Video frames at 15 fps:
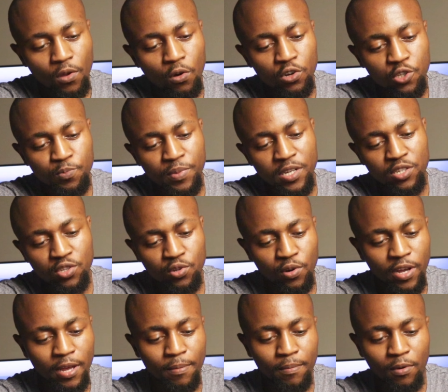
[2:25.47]
or speaks to
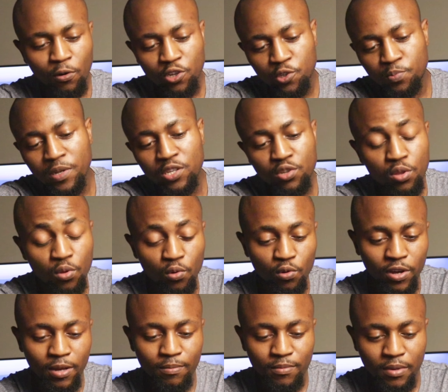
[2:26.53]
him, or speaks through
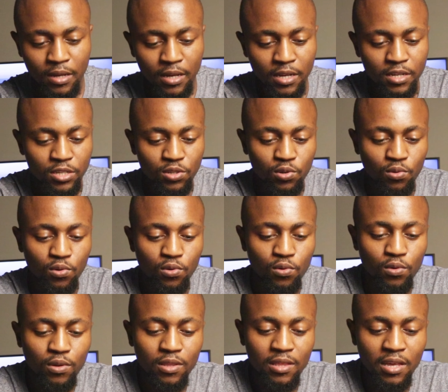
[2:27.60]
him
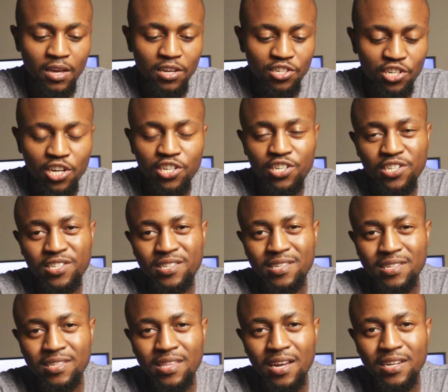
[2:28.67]
to the
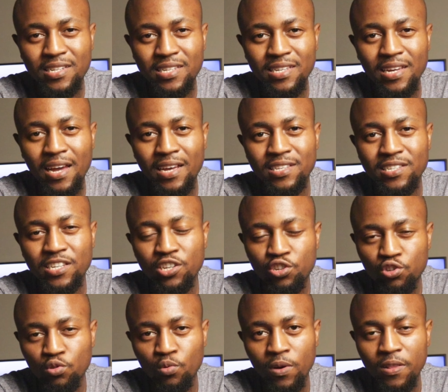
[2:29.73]
churches that he has
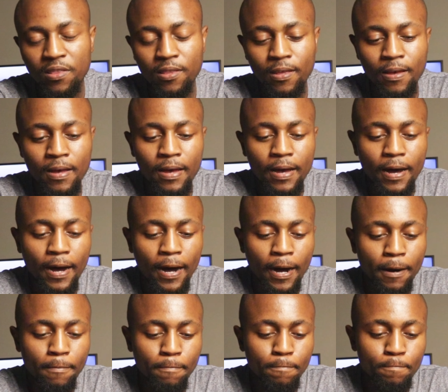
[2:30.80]
issue with,
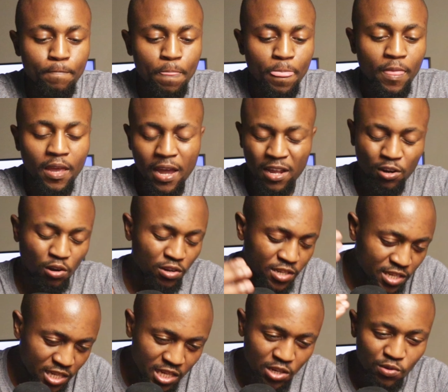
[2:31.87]
um, and
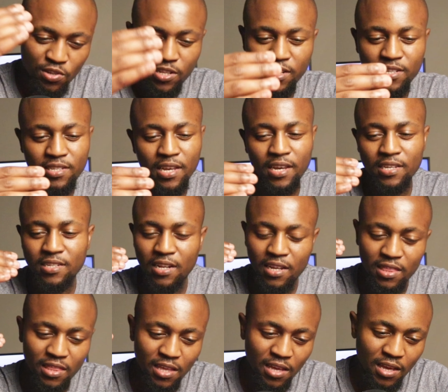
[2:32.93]
continuously says,
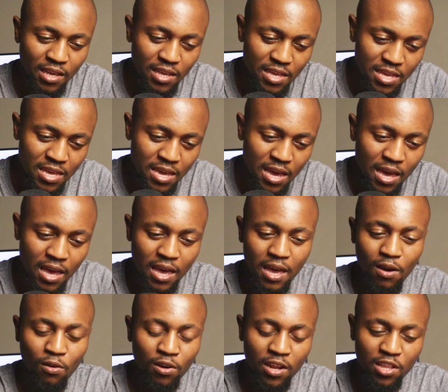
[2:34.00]
Let the
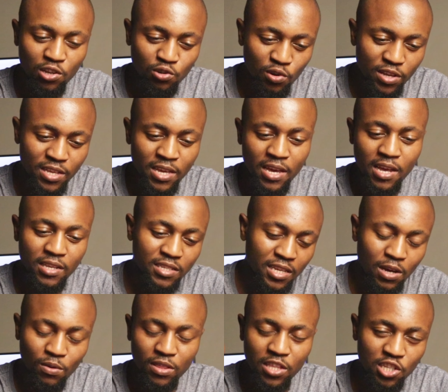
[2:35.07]
ear or let your ears
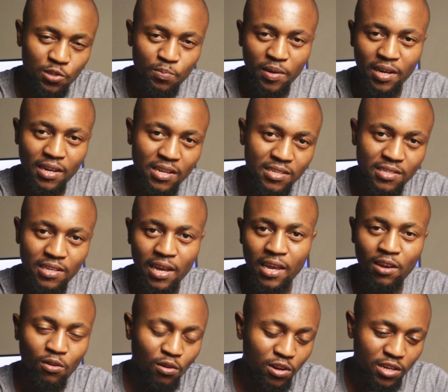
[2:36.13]
hear what the Spirit is
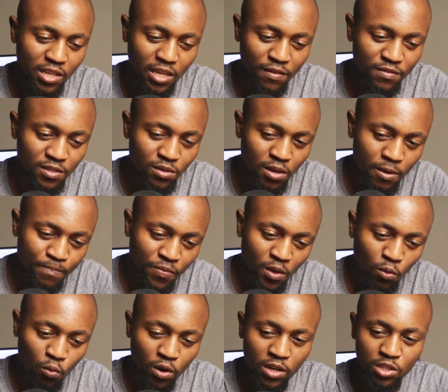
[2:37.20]
saying. God gives
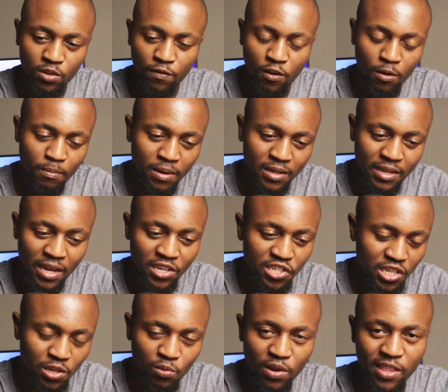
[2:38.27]
words of
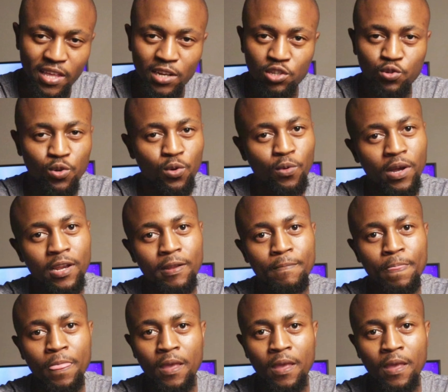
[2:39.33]
commendation where they are doing well,